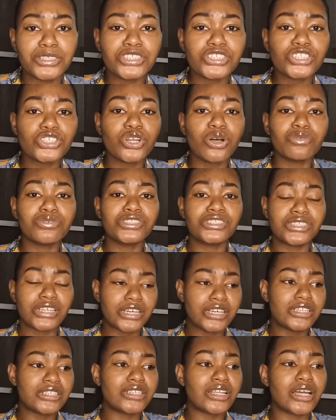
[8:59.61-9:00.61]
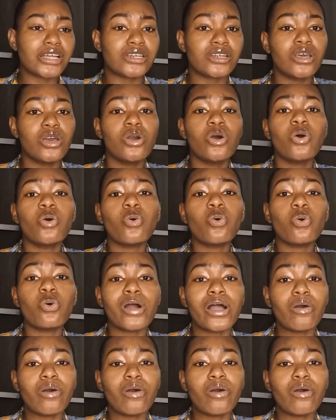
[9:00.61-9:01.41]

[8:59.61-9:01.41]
Instead of saying that, oh,